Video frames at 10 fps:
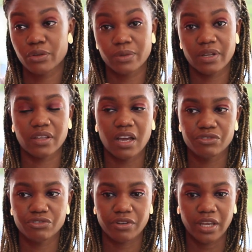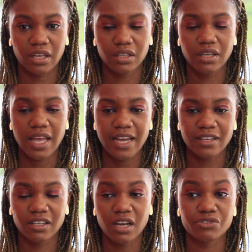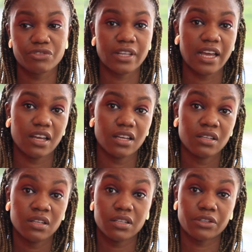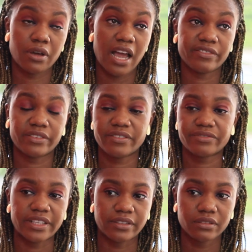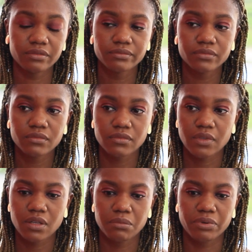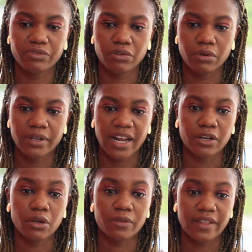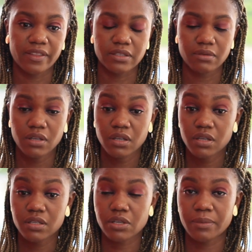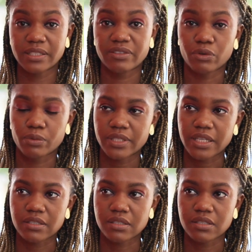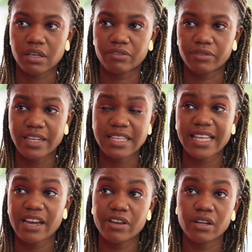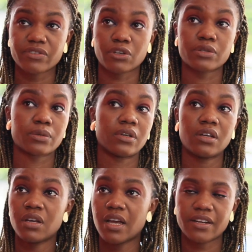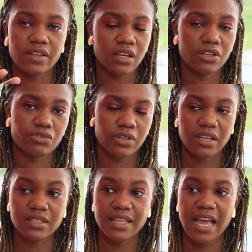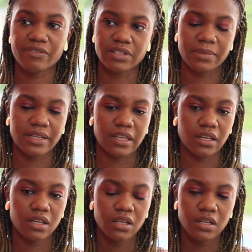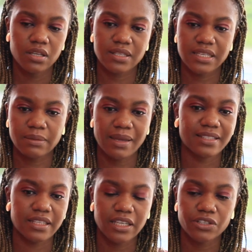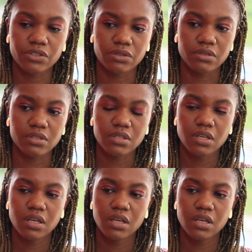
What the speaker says: another country, and a country that I've lived in before, and I know that there's so many difficulties and stuff, and it's scary enough to go to another country that doesn't have as many systematic issues.